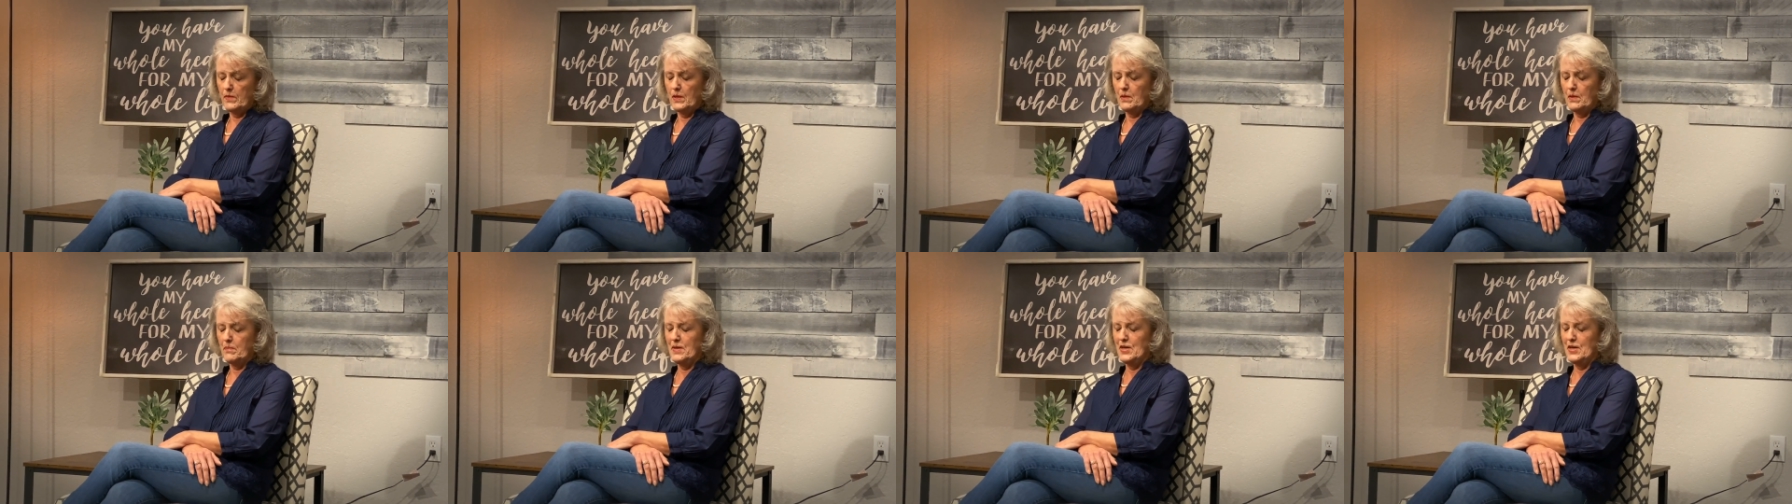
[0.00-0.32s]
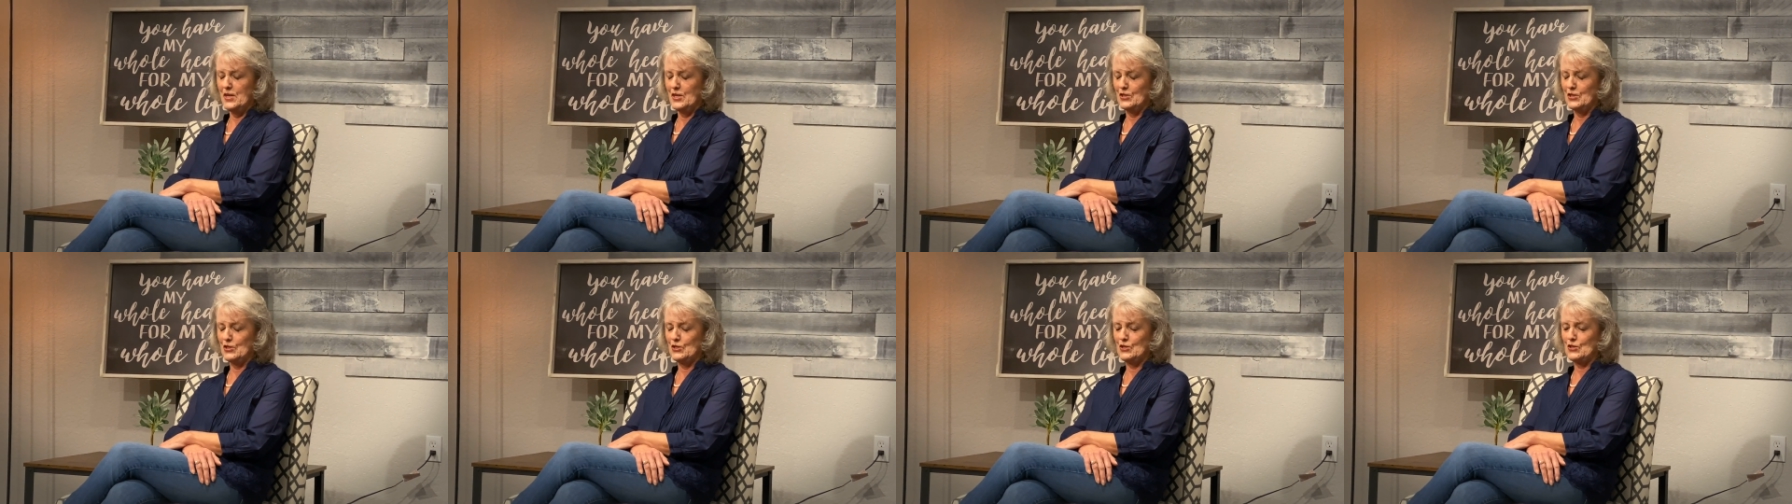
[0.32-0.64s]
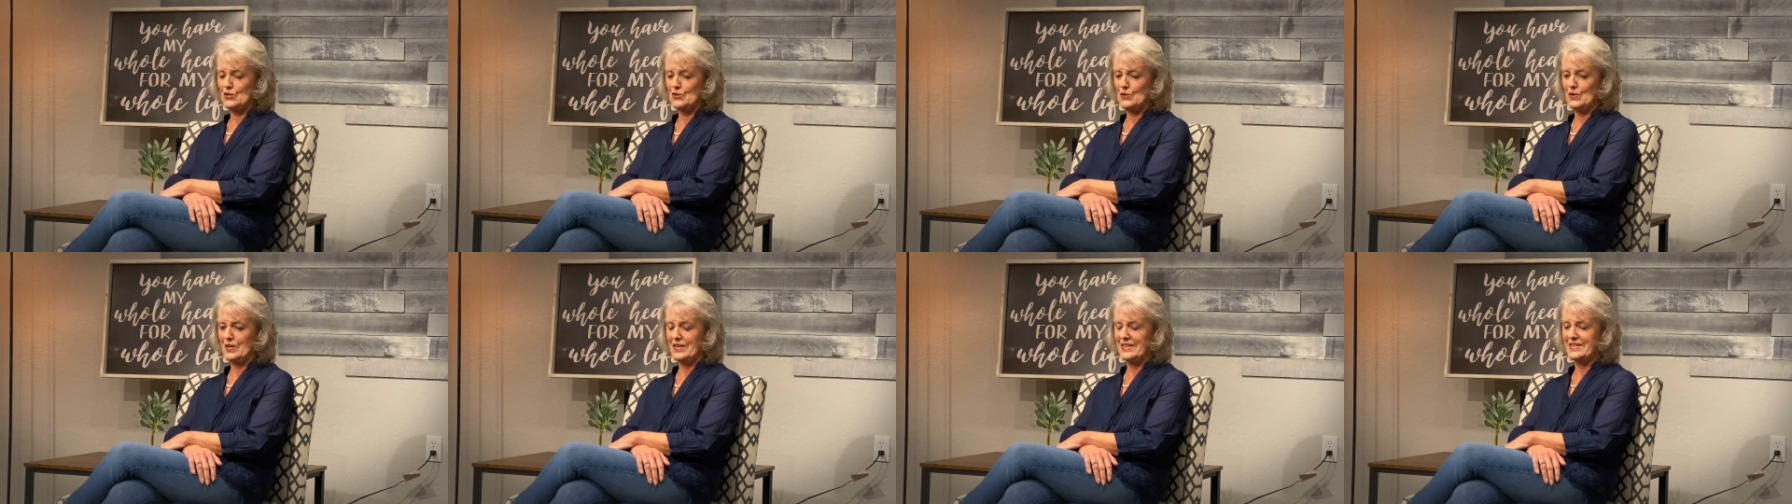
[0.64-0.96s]

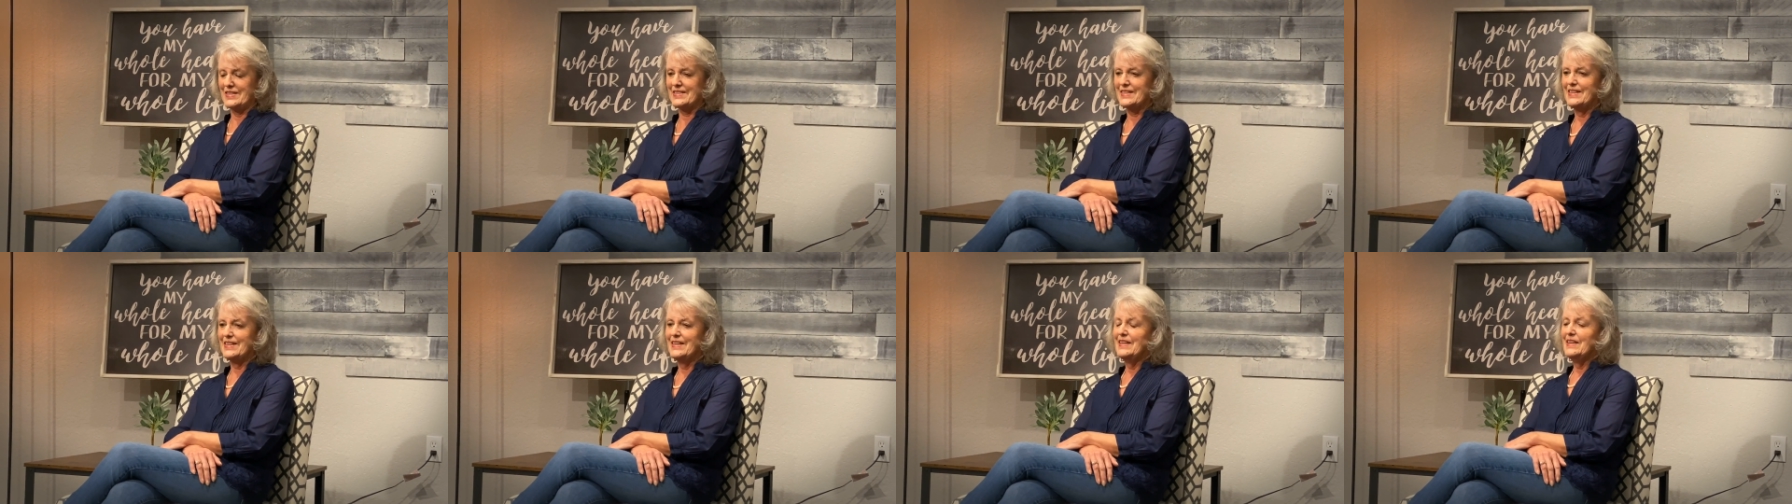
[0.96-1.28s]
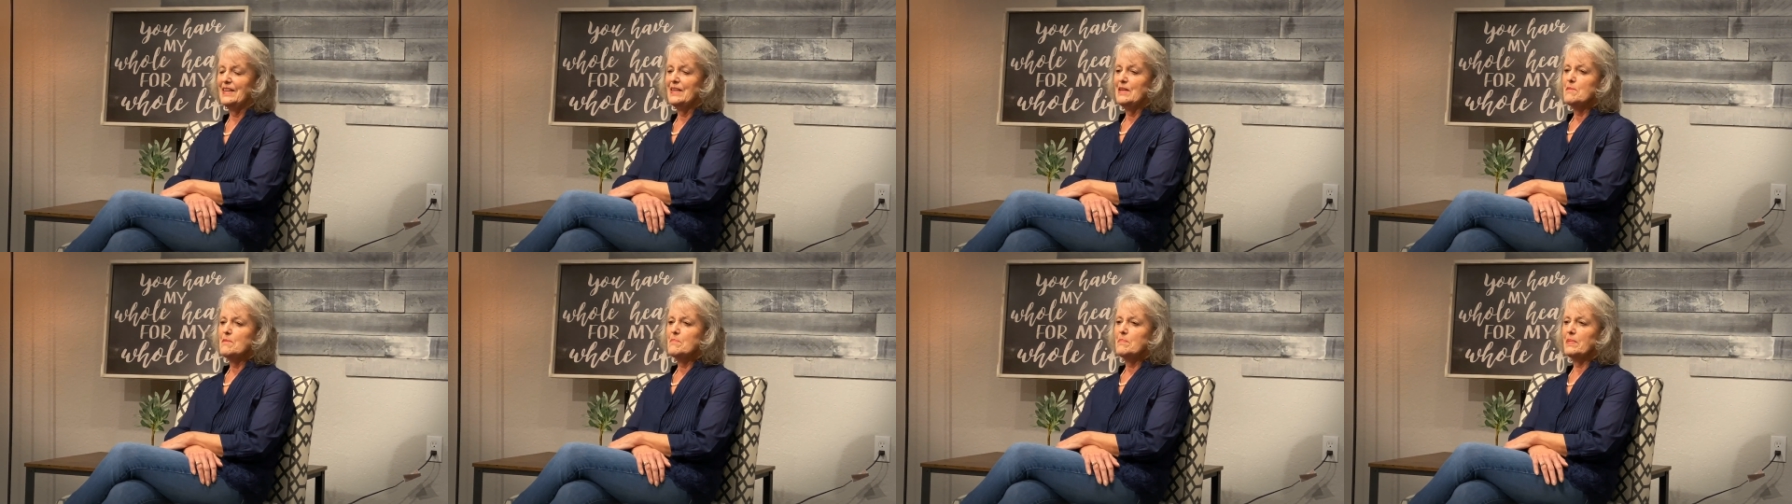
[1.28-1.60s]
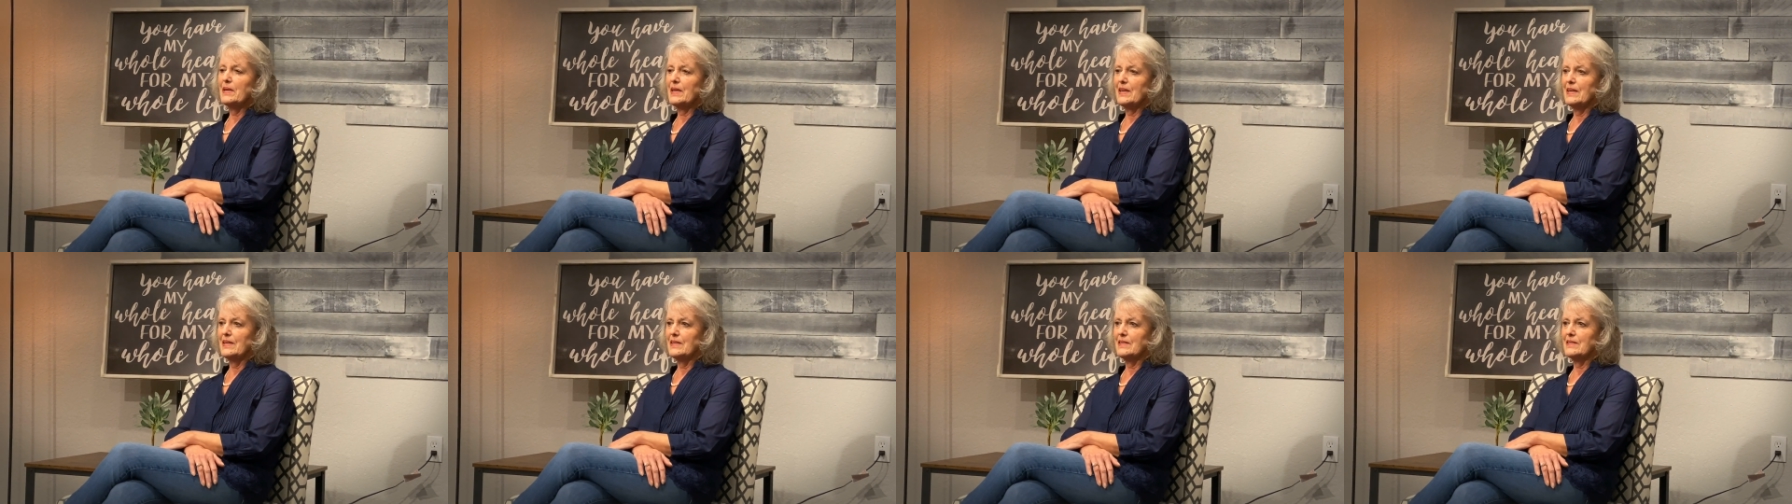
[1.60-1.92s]
Ministries
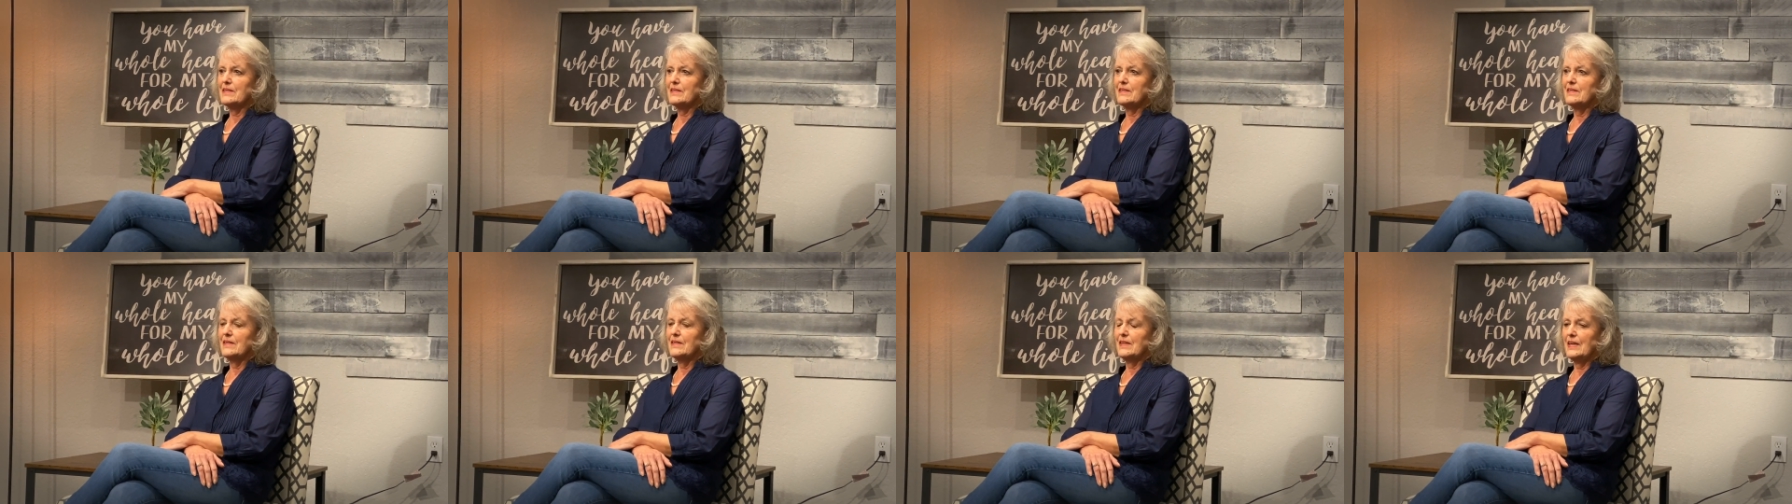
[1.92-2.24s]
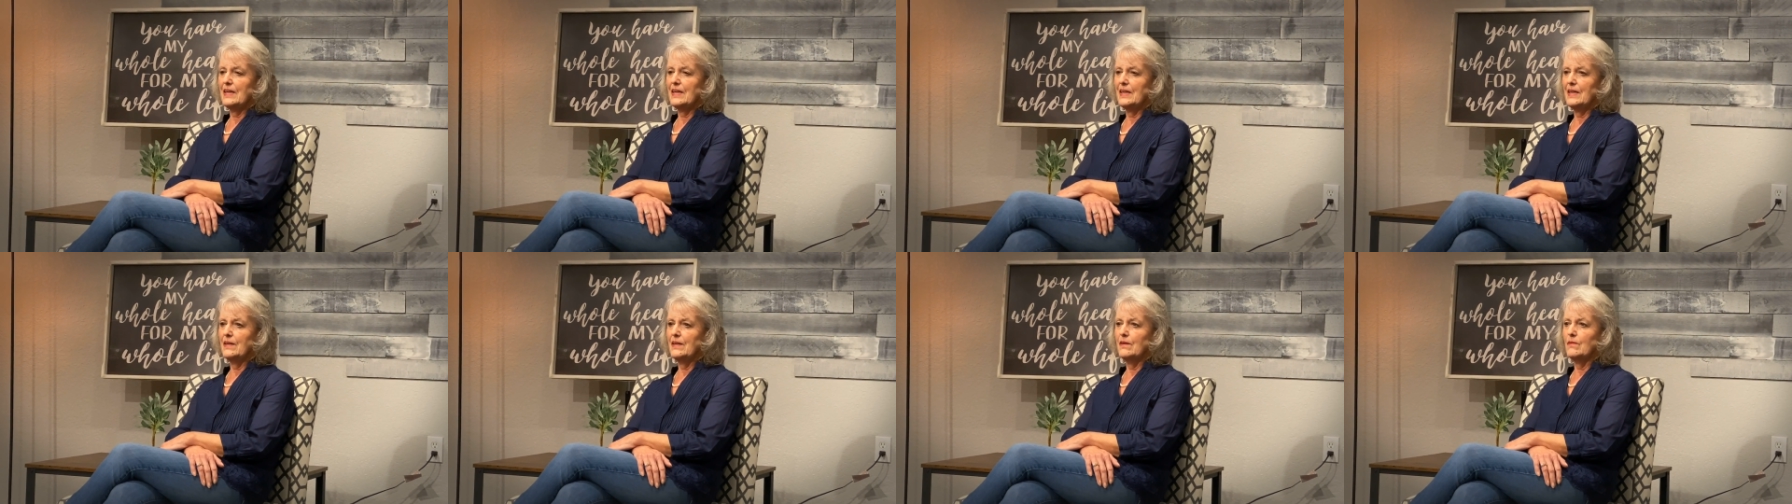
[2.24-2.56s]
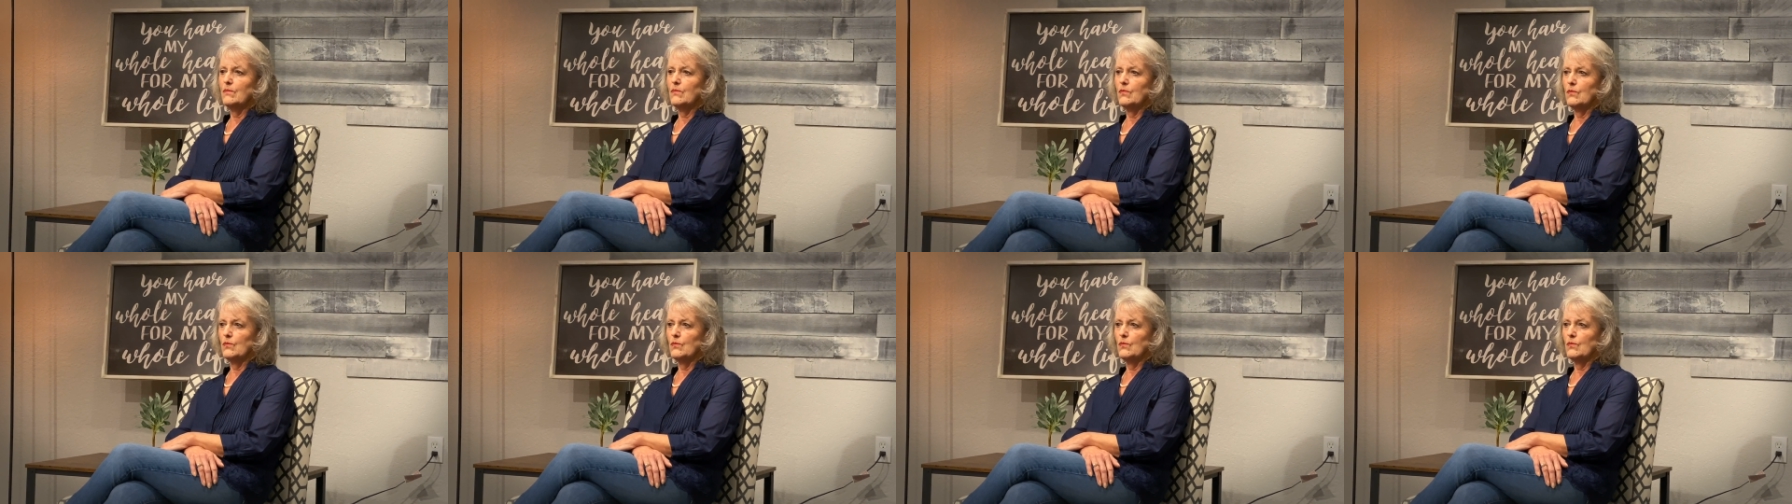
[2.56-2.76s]
because he